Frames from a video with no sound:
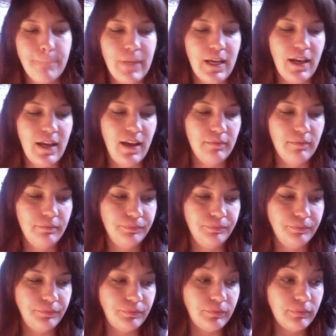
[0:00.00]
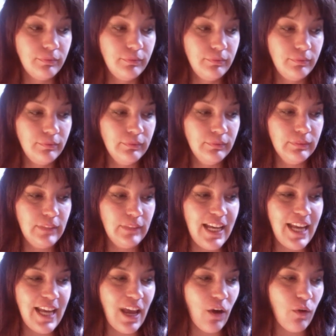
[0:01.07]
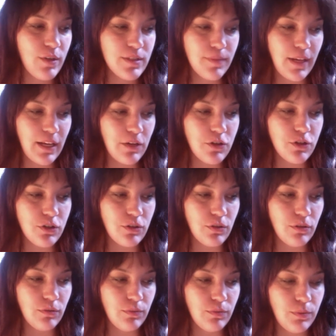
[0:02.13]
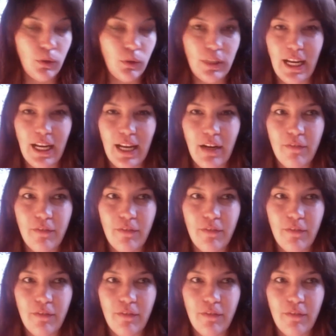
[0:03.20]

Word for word: um, and I always managed to pull that in.